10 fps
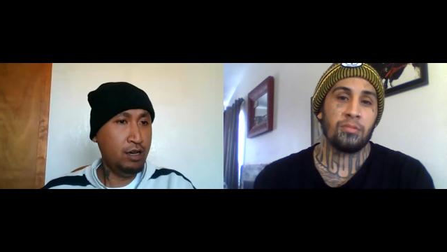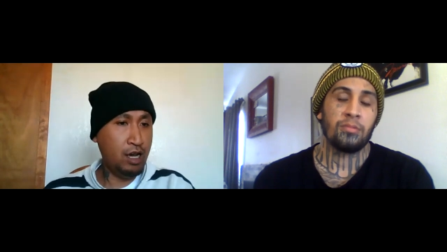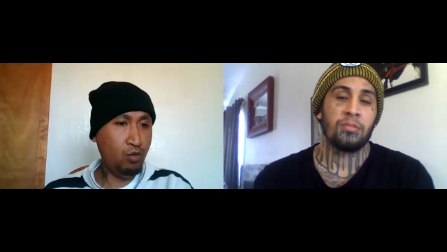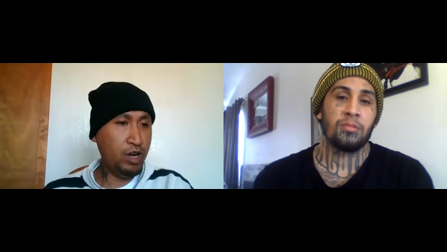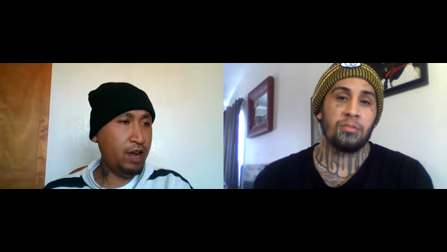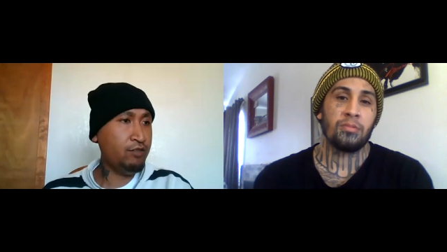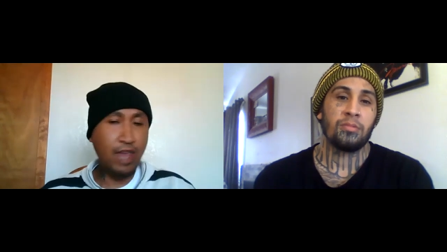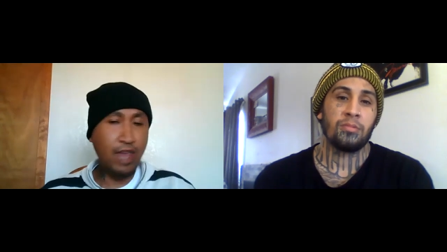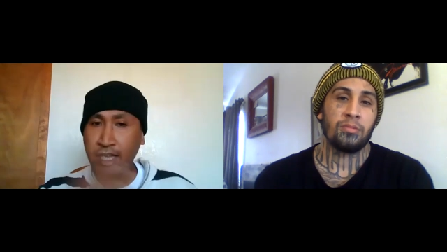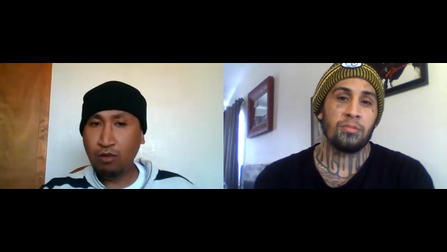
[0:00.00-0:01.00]
Speaker 1: Uh, whatever
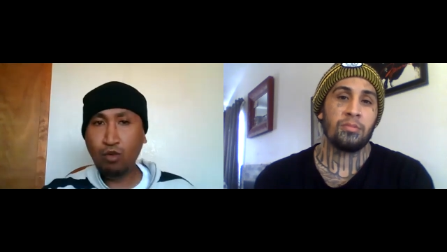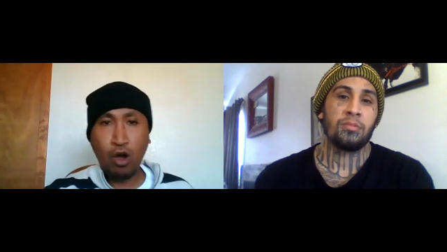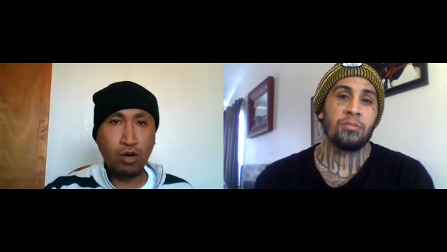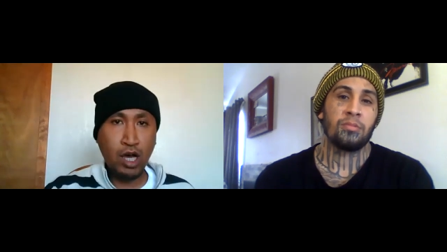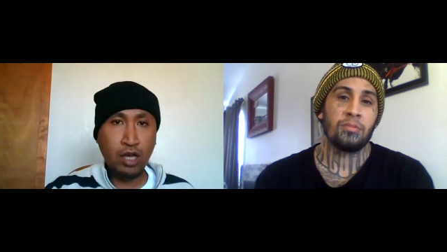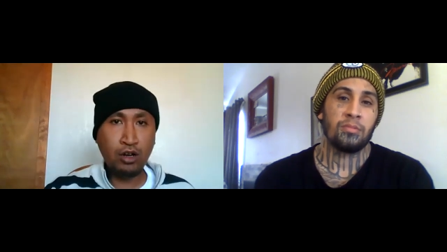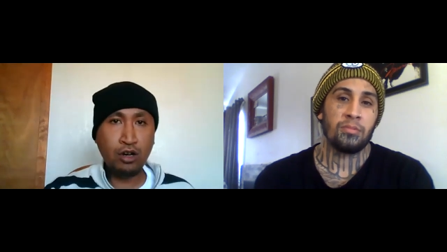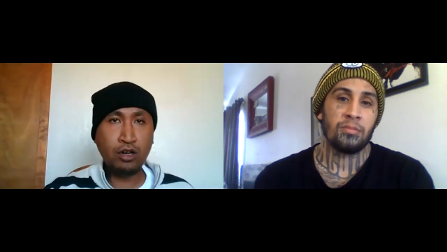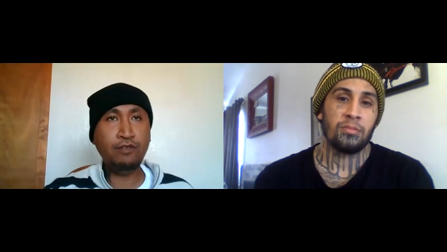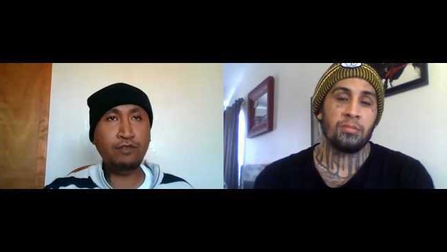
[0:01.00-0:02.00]
they can roll
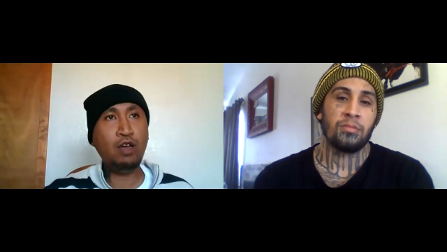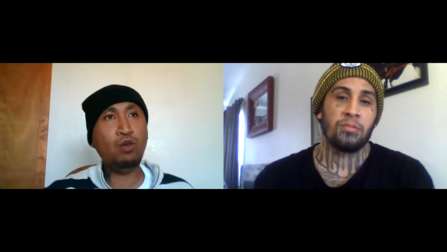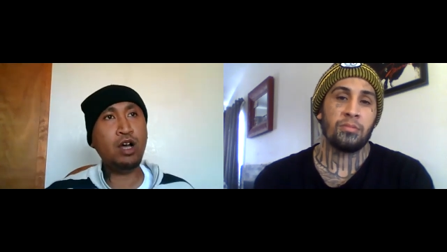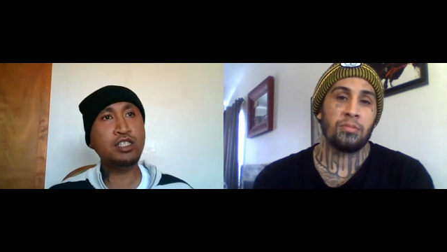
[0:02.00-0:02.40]
other if they want